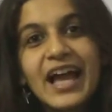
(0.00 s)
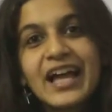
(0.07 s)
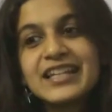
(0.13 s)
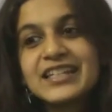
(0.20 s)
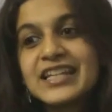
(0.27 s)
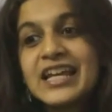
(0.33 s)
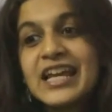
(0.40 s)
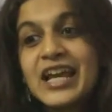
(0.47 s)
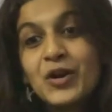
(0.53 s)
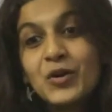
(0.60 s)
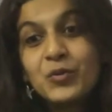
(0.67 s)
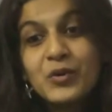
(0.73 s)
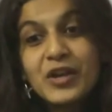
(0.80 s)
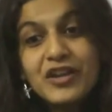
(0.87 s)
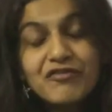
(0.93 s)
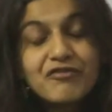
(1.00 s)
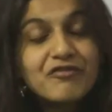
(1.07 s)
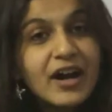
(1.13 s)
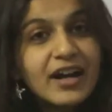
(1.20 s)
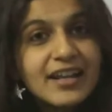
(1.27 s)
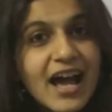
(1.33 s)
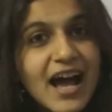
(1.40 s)
And if
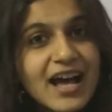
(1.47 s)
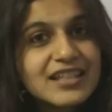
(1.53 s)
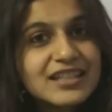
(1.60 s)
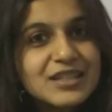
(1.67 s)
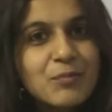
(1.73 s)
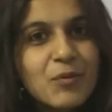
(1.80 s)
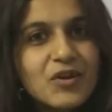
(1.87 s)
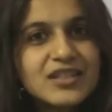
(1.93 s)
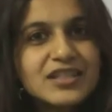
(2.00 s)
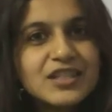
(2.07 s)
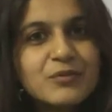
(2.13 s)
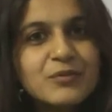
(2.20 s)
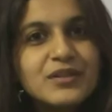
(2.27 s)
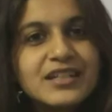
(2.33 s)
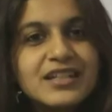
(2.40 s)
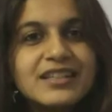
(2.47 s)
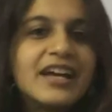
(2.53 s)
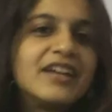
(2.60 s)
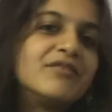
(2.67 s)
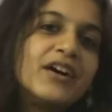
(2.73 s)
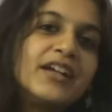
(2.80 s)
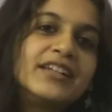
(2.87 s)
one has the positivity,
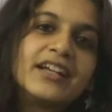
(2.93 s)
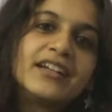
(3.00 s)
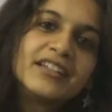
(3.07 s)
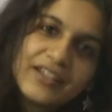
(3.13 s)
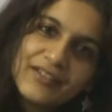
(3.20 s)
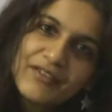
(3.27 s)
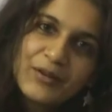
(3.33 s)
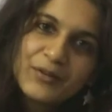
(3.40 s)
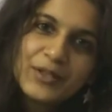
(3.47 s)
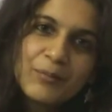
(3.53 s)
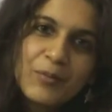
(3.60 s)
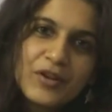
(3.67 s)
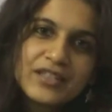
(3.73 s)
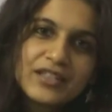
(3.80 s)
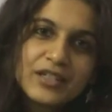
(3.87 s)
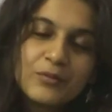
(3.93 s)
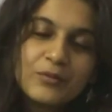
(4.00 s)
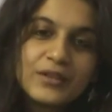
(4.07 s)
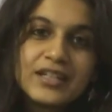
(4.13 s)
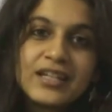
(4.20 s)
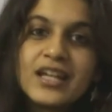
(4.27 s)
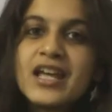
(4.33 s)
then one can give out the
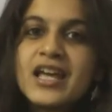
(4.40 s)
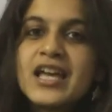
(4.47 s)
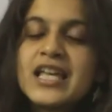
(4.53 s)
positivity.